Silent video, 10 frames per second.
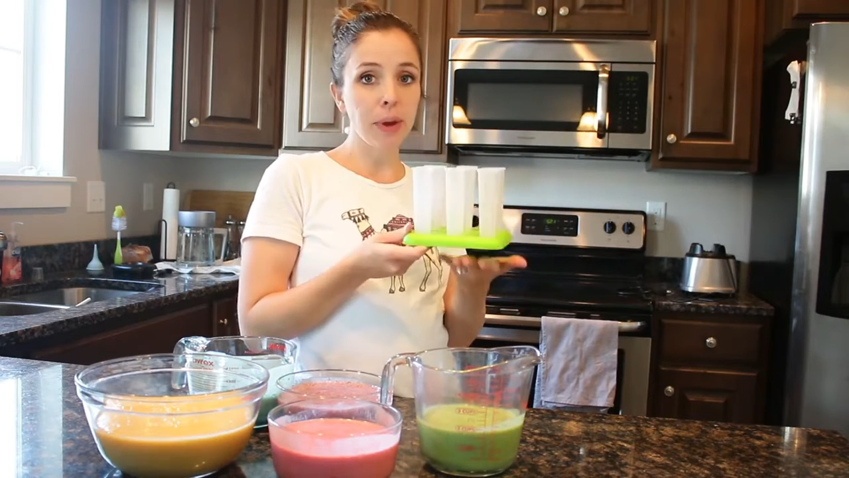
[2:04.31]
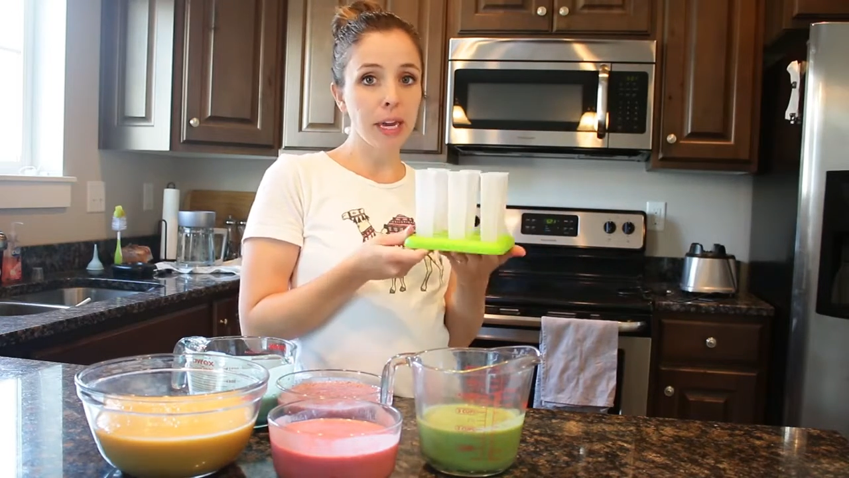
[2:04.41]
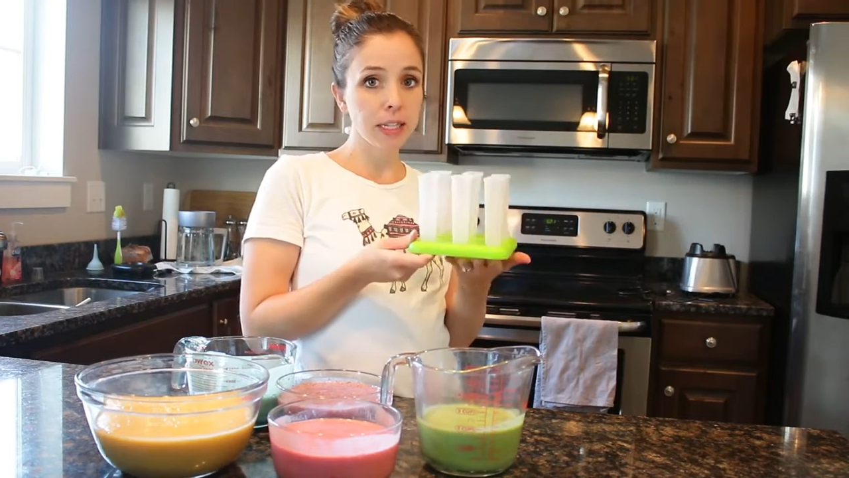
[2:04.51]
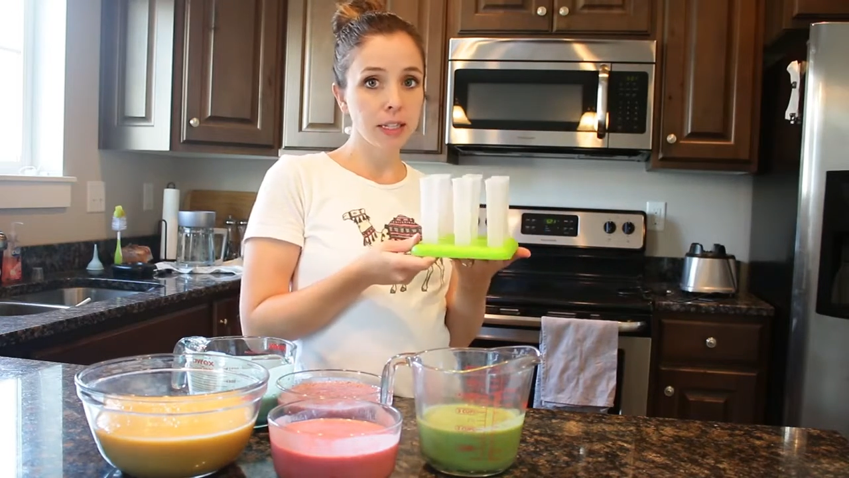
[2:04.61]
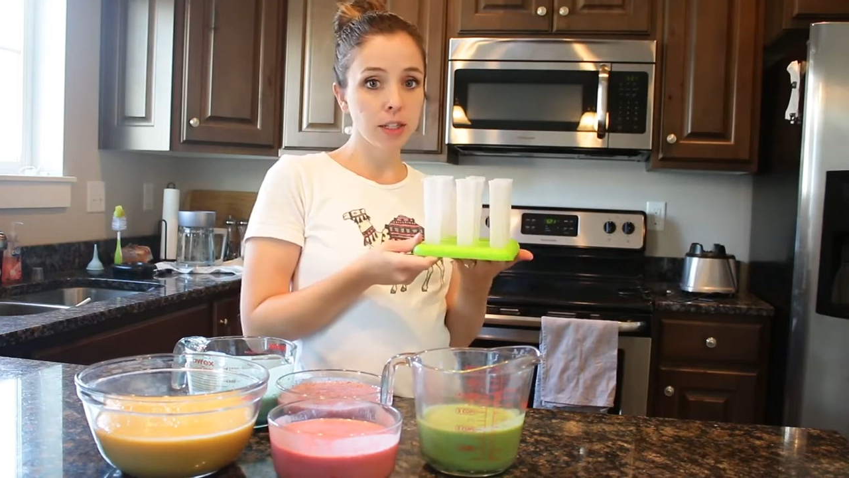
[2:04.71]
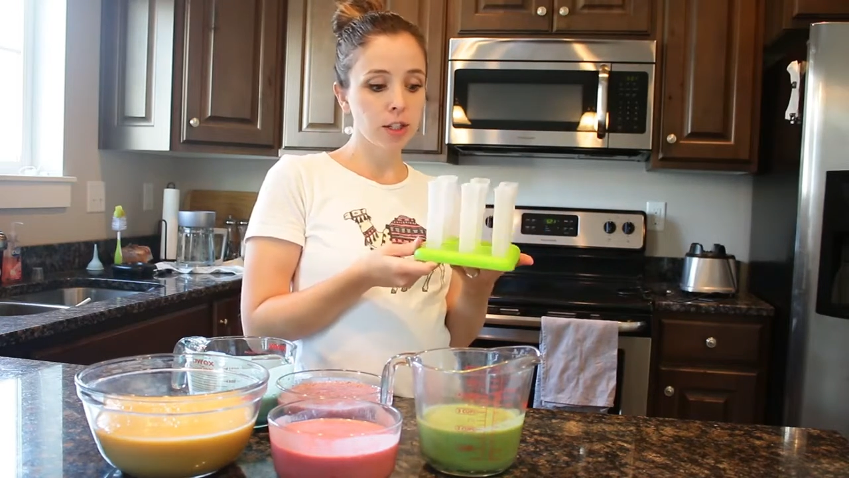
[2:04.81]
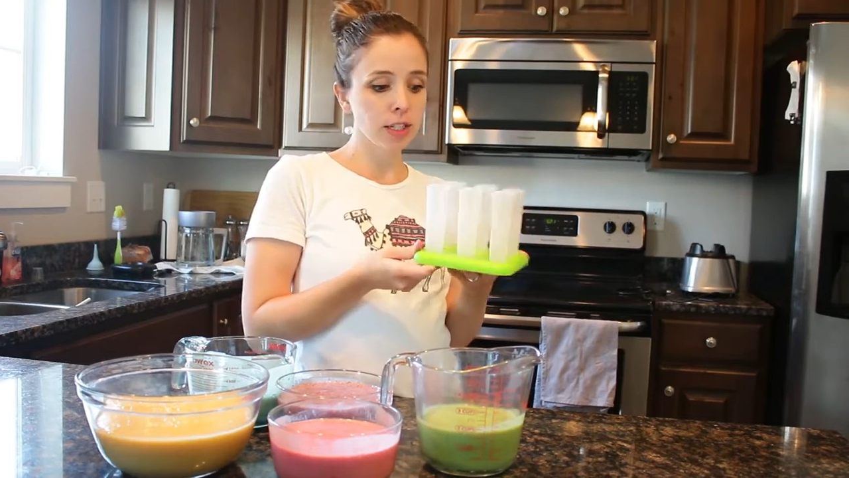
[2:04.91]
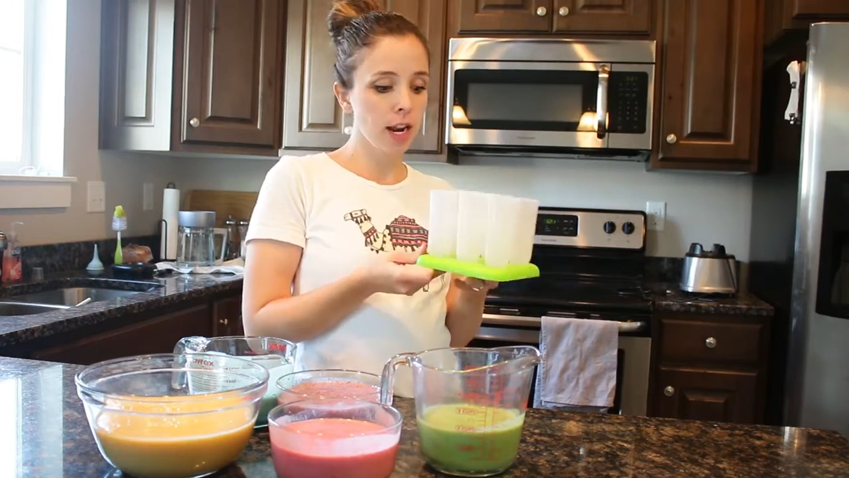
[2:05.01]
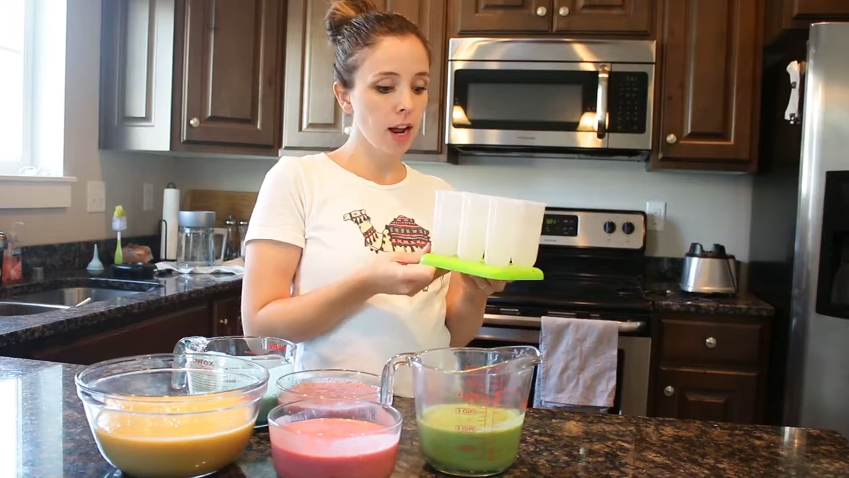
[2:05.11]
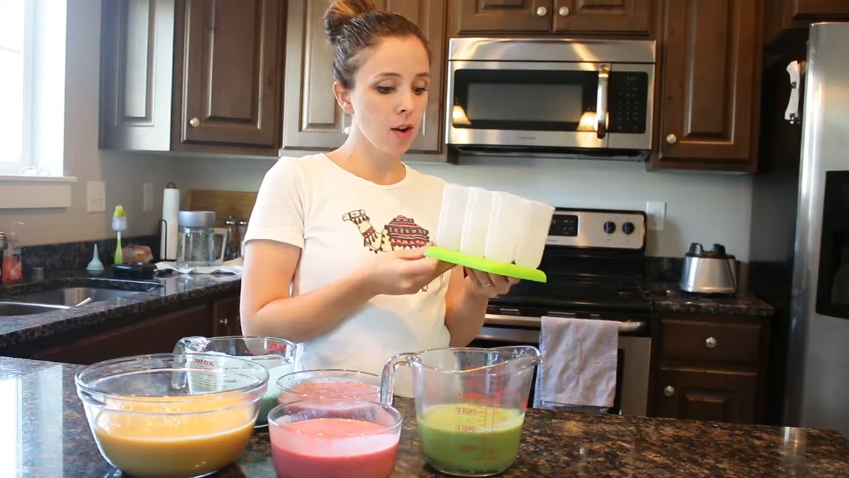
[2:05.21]
base
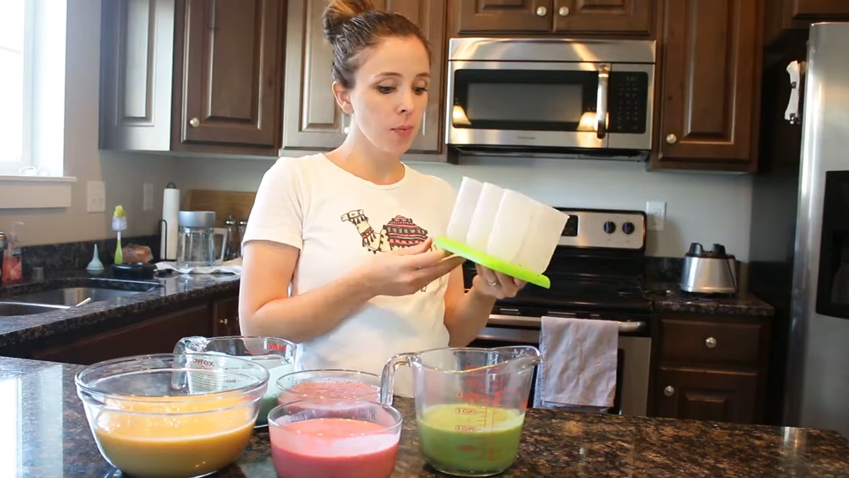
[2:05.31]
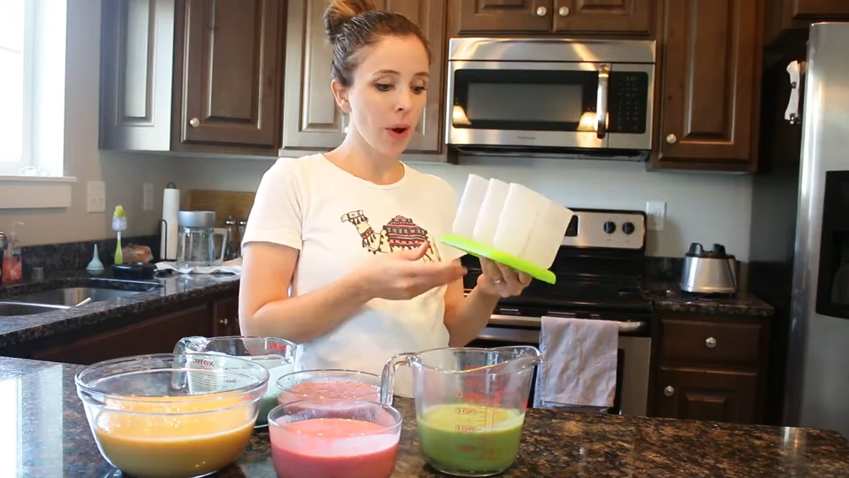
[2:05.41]
just now,